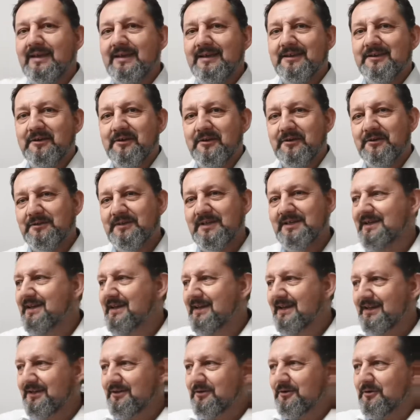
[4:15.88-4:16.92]

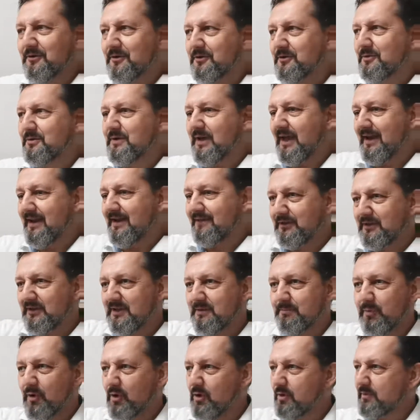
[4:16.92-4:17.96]
you can have a
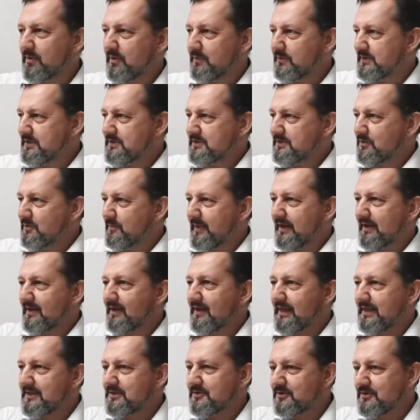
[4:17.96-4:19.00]
diploma with so many
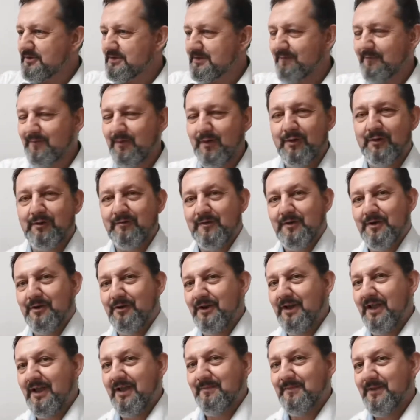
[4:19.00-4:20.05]
letters in front of your
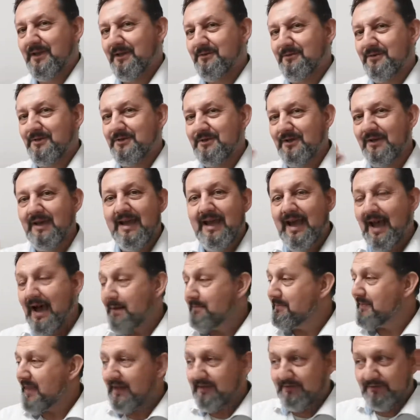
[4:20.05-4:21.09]
name, and you're so.
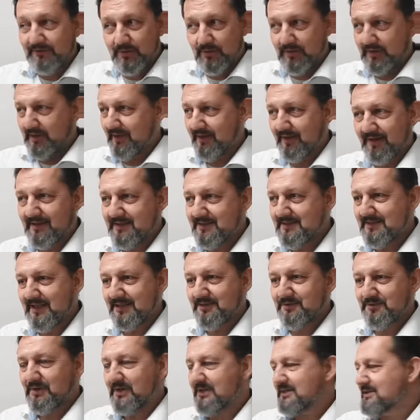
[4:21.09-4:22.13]
I'm not talking against
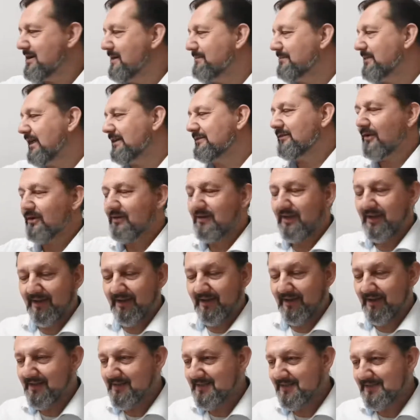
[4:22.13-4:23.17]
education. I'm not talking
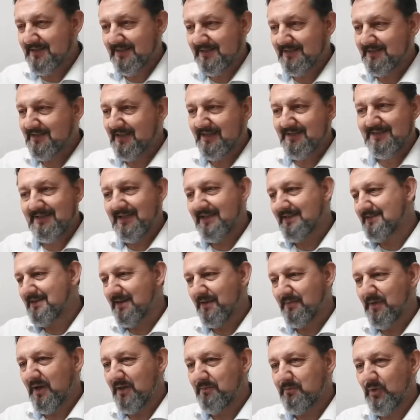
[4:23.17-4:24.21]
against success. That's
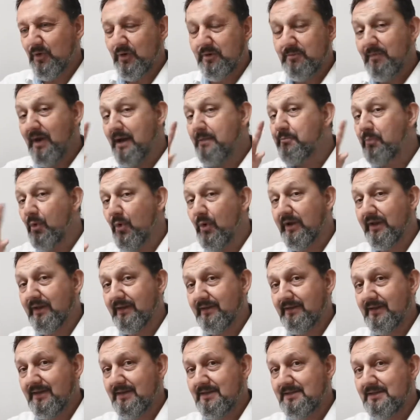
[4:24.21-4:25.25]
not my point. My
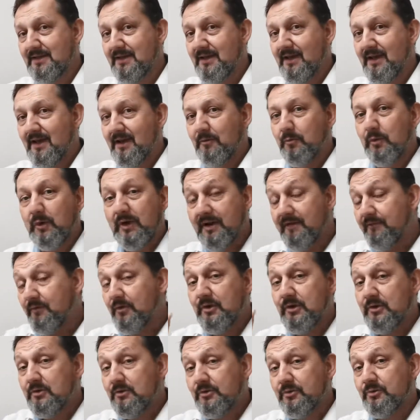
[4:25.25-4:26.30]
point is, whatever
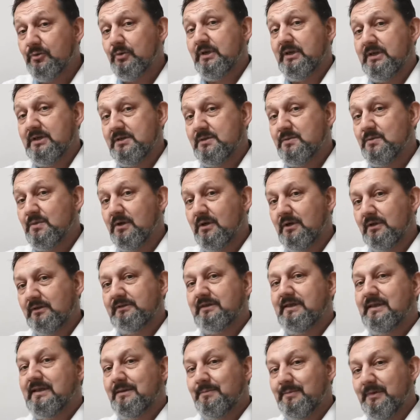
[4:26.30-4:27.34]
you do in this world,
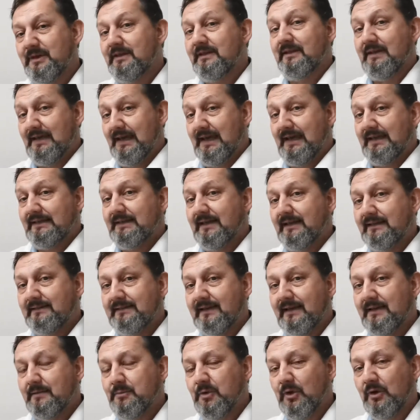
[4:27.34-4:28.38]
keep eating at that
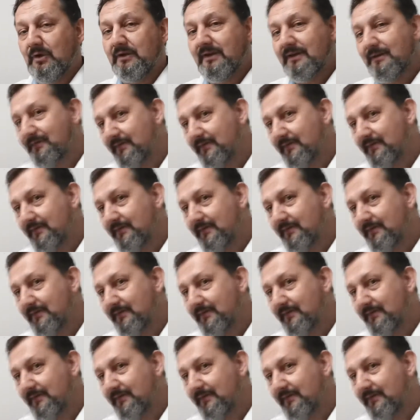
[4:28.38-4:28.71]
table,